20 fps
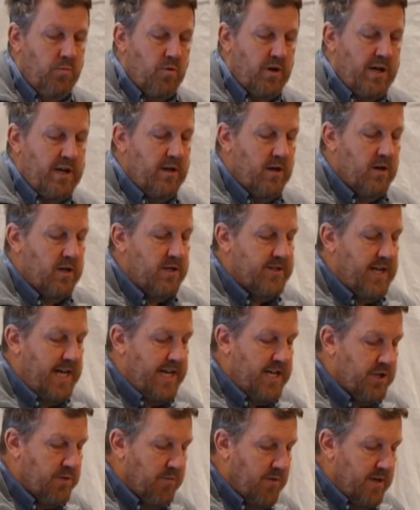working on our
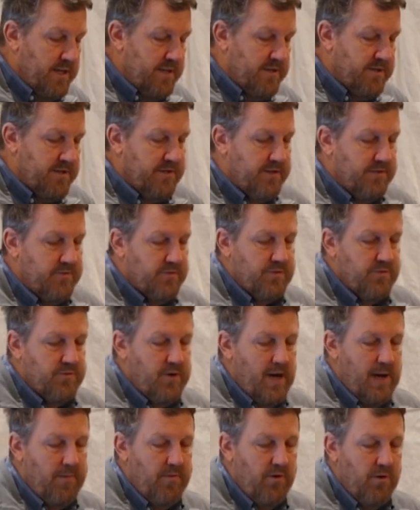sanctuaries, as
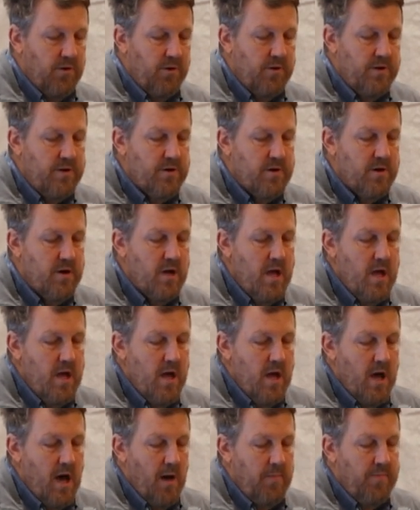described earlier,
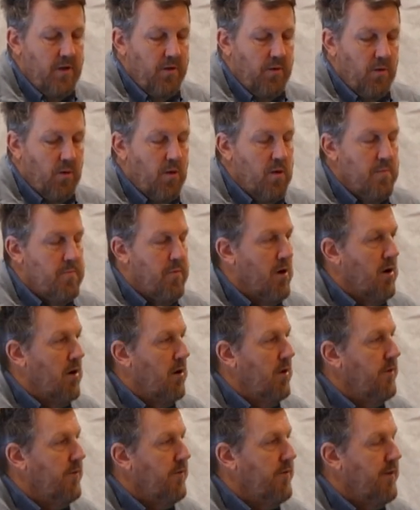up in the northern
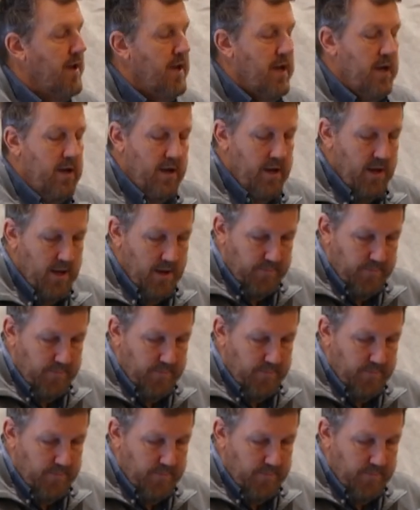part of the state,